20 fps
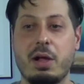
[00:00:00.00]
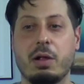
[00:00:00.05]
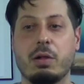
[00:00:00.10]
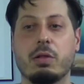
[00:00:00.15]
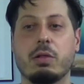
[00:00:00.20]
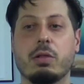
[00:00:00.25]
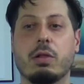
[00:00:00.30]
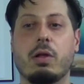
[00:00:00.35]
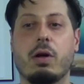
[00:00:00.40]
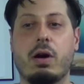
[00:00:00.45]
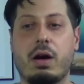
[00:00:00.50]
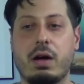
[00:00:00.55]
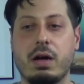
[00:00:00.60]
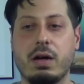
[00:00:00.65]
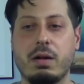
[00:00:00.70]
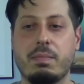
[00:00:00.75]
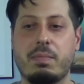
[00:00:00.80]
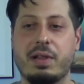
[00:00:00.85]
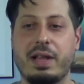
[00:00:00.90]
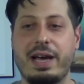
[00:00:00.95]

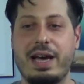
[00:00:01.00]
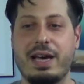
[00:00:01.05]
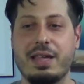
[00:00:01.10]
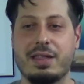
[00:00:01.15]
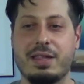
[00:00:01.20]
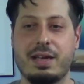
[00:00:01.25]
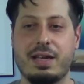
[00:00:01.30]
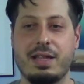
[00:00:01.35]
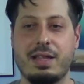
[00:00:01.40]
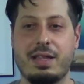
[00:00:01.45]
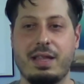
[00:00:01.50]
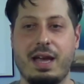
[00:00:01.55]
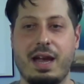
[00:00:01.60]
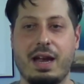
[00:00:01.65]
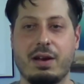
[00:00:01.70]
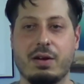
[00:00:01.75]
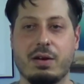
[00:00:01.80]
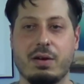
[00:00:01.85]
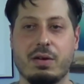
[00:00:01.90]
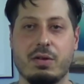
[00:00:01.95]
long plastic
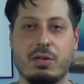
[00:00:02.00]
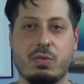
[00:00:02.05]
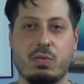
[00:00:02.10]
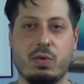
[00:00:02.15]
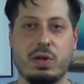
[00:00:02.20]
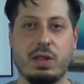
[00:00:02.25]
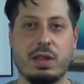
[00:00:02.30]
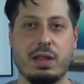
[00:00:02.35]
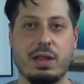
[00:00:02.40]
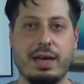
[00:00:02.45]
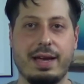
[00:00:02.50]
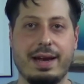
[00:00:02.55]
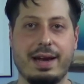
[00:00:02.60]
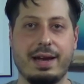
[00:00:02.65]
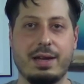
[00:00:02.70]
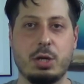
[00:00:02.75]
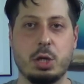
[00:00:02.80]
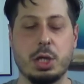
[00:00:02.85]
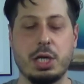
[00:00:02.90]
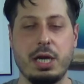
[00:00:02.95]
containers with like
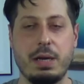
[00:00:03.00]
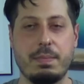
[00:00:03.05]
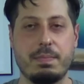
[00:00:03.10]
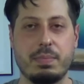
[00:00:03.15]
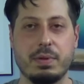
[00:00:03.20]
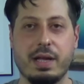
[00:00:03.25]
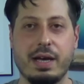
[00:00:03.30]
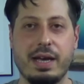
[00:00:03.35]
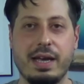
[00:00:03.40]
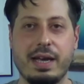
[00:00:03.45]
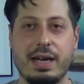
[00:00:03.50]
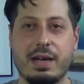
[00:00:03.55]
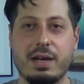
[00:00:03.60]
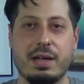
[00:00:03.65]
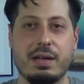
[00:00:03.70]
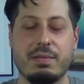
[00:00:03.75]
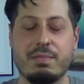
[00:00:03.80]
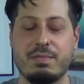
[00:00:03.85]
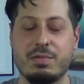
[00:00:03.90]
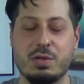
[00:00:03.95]
cheap, like
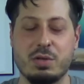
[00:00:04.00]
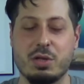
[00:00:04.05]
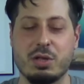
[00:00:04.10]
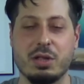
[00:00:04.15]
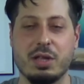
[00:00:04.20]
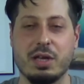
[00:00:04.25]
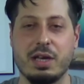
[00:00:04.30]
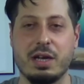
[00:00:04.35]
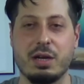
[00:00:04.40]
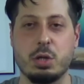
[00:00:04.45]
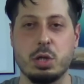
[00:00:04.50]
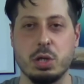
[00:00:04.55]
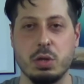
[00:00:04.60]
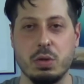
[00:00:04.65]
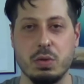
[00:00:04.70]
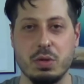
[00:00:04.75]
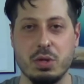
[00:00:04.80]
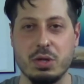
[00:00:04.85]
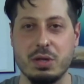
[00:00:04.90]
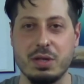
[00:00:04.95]
just like
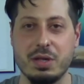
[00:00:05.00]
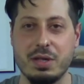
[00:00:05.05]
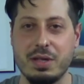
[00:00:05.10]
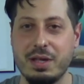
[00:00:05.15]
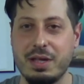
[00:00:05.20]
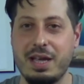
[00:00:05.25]
juice.